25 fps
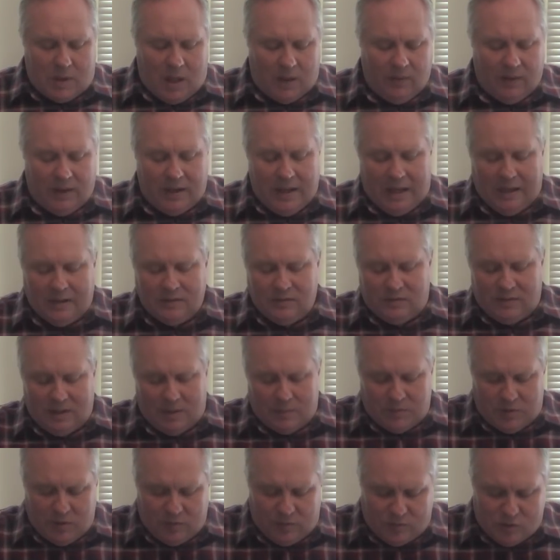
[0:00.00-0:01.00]
The
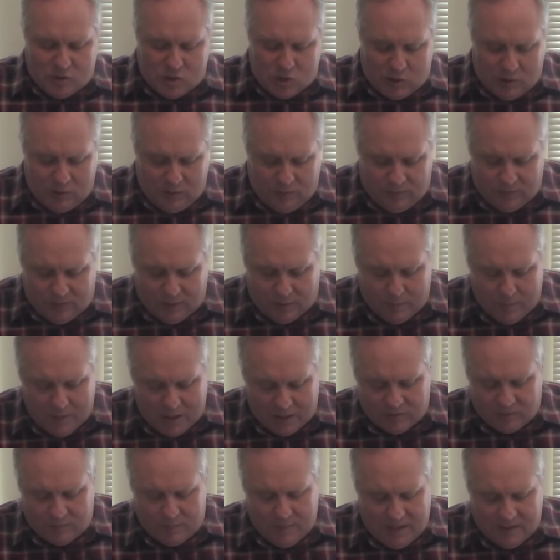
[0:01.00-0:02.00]
concept of truth, there
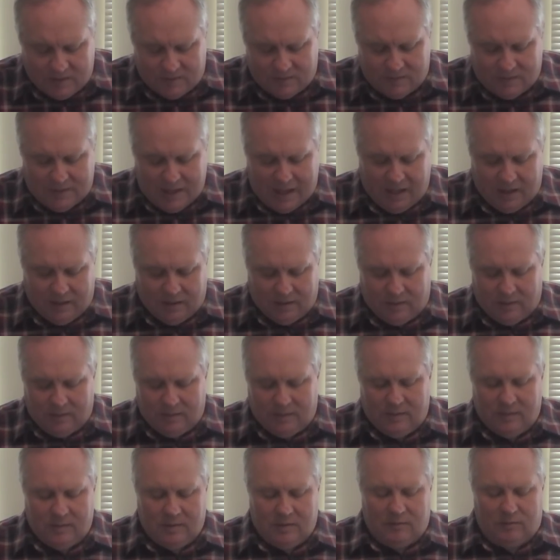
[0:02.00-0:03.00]
must be a
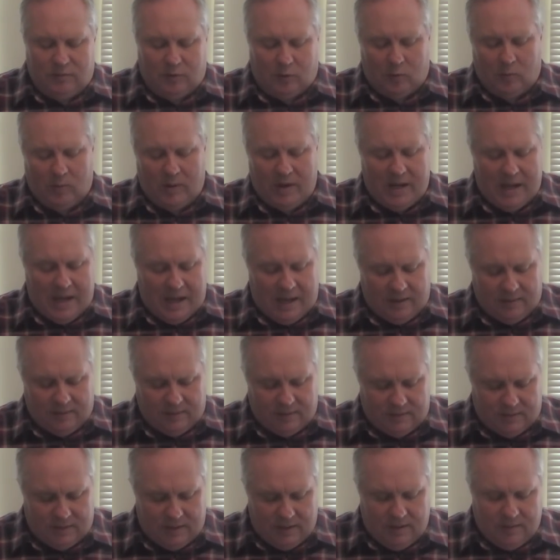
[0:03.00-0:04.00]
standard for
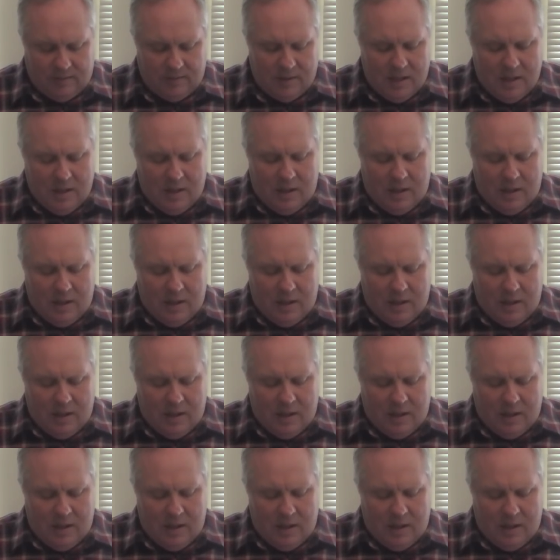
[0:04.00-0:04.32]
reality.